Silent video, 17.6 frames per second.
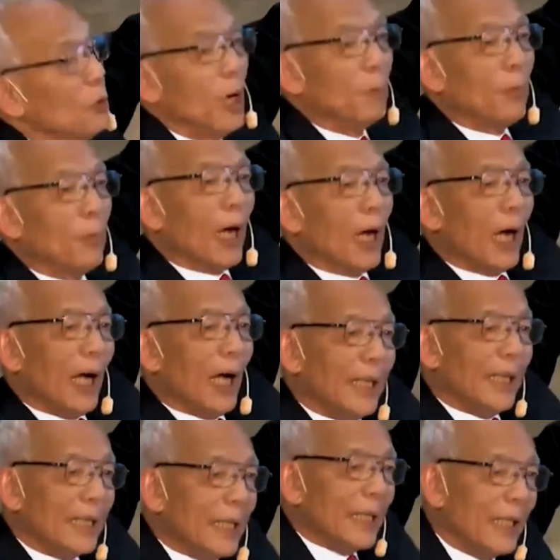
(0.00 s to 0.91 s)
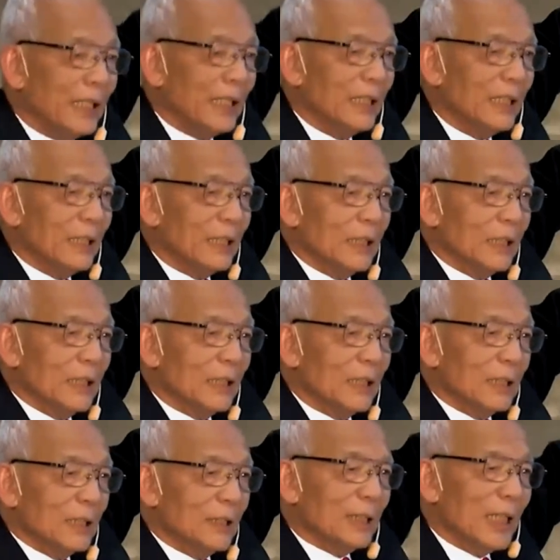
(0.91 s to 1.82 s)
up higher,
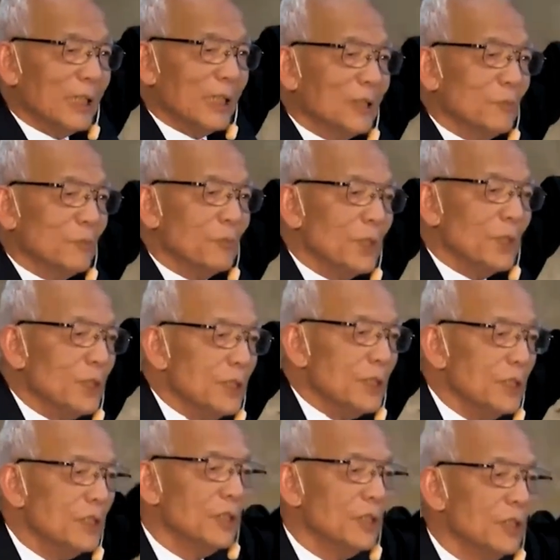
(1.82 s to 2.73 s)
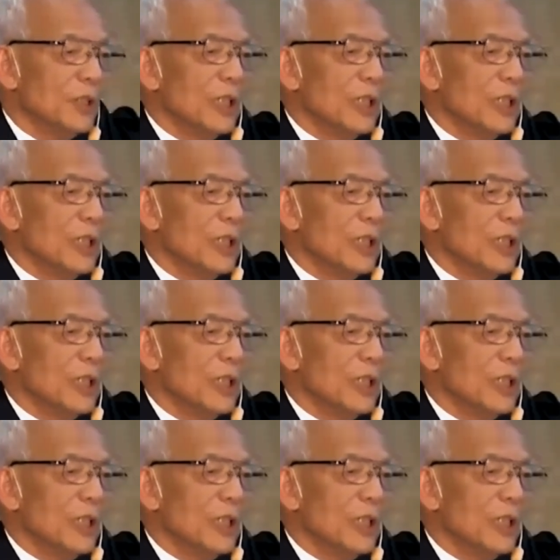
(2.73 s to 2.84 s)
that means